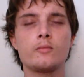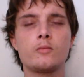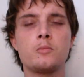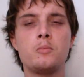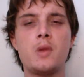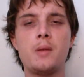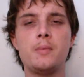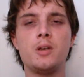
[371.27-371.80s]

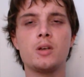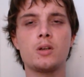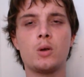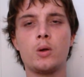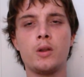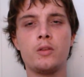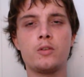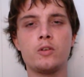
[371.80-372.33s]
Maybe you're
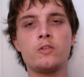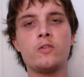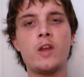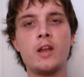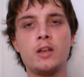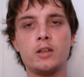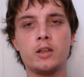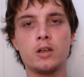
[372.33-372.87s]
going through
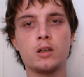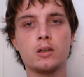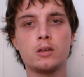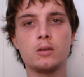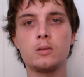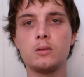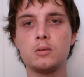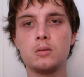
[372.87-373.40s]
failure.
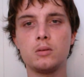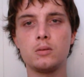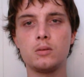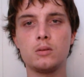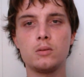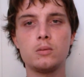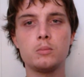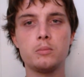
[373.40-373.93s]

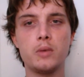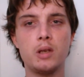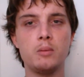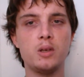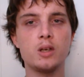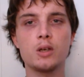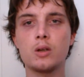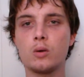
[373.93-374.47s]
Maybe
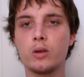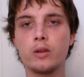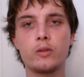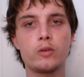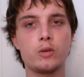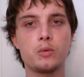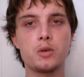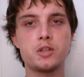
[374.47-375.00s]
you're going
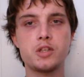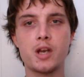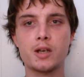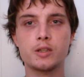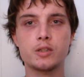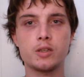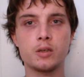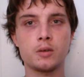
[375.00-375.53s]
through
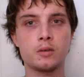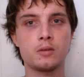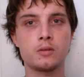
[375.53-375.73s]
rejection.